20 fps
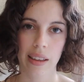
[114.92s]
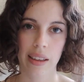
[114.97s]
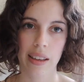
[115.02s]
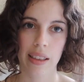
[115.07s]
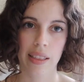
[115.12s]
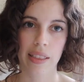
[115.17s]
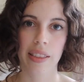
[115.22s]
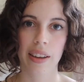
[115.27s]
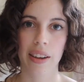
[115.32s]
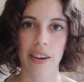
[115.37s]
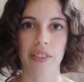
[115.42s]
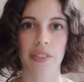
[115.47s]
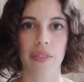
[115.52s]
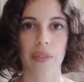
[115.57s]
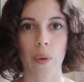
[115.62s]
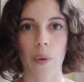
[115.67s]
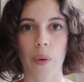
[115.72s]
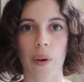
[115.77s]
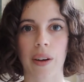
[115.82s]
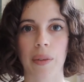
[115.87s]

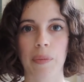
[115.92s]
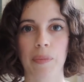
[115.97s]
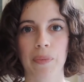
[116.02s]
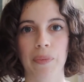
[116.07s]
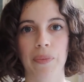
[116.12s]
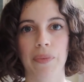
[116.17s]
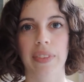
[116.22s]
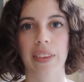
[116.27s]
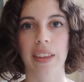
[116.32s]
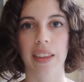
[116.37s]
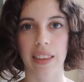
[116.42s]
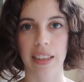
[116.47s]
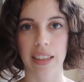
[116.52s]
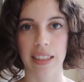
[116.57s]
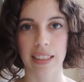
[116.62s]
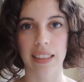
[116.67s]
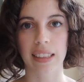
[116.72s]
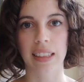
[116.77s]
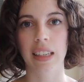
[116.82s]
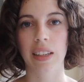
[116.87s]
Therefore, the
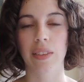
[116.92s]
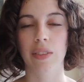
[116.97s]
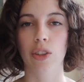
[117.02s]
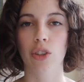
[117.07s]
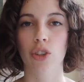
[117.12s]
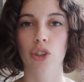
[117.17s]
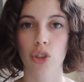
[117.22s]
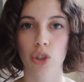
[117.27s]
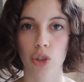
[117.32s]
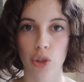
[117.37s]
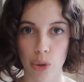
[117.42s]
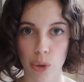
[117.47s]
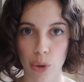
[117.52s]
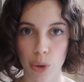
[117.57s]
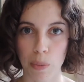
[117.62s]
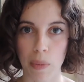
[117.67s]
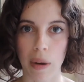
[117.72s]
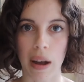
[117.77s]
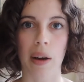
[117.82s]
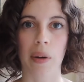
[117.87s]
things that give you true
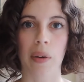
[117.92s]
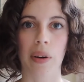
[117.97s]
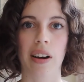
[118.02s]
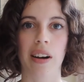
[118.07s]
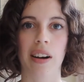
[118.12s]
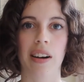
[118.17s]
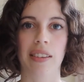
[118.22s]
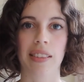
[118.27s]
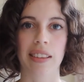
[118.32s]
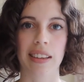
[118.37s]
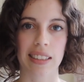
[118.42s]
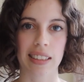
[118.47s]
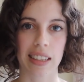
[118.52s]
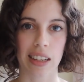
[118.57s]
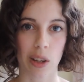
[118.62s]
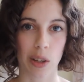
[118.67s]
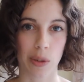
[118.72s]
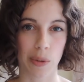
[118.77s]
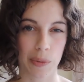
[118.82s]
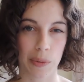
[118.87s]
power are things
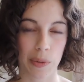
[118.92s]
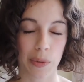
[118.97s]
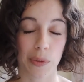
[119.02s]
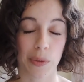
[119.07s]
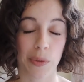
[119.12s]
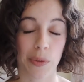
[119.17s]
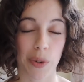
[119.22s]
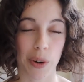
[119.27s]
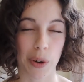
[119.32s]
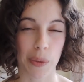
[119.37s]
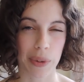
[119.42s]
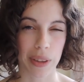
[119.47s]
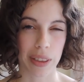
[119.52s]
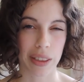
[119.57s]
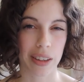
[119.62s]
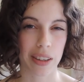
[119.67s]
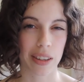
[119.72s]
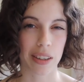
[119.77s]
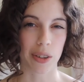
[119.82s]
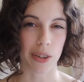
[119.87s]
that come from
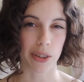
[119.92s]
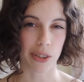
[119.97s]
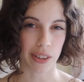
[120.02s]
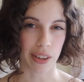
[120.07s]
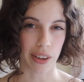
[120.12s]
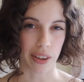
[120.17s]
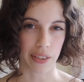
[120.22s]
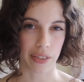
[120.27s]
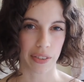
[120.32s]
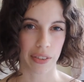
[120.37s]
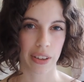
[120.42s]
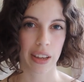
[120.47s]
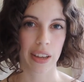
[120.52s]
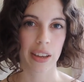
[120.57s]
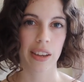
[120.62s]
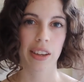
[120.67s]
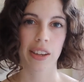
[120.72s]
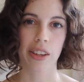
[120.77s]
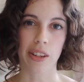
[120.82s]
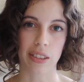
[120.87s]
within yourself
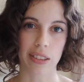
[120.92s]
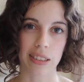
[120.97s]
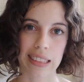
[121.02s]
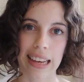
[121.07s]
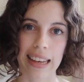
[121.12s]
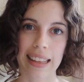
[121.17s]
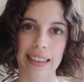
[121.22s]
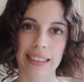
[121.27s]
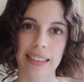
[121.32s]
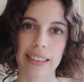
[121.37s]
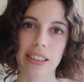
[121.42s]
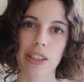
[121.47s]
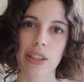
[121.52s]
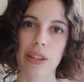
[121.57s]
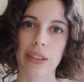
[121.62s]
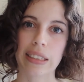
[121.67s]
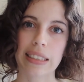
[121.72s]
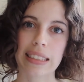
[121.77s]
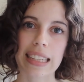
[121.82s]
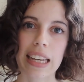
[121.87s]
your talent,
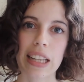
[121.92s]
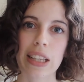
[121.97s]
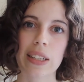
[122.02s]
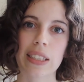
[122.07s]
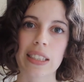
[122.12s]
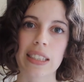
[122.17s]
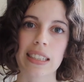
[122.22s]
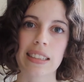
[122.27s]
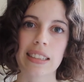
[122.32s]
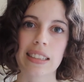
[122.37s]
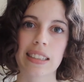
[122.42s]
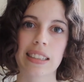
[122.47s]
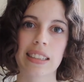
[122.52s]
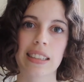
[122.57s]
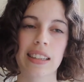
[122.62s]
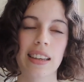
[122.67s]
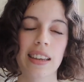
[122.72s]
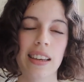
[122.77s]
your intelligence,